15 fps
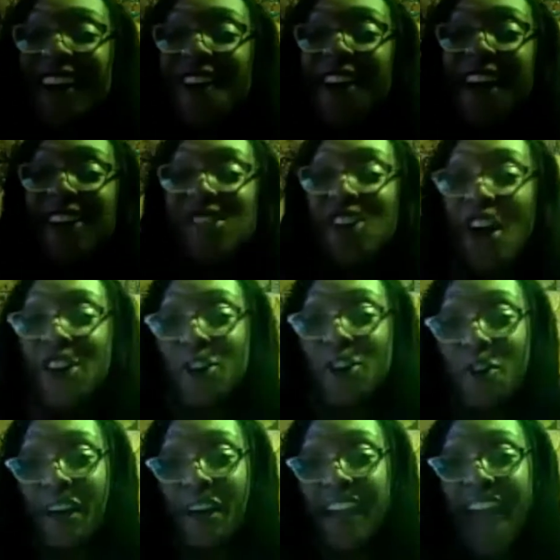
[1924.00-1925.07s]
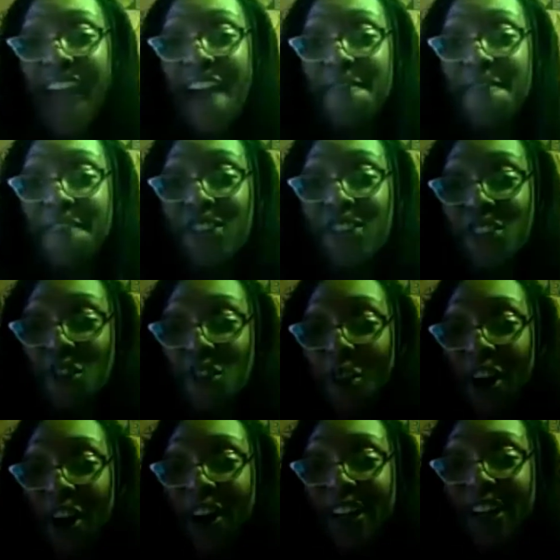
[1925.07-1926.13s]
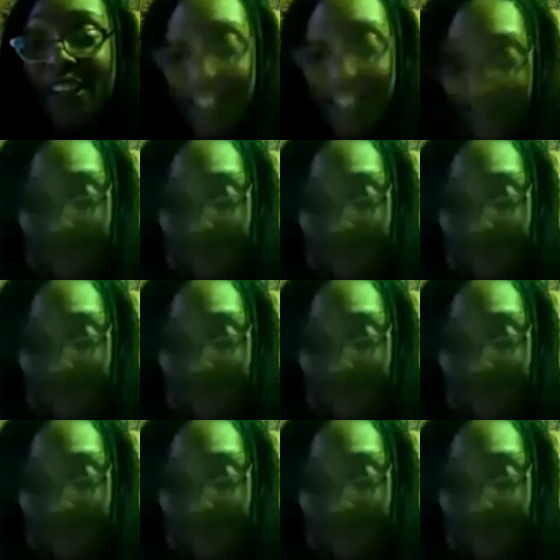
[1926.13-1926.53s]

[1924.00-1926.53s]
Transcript: Okay, sorry you don't get catfished, Aquarius.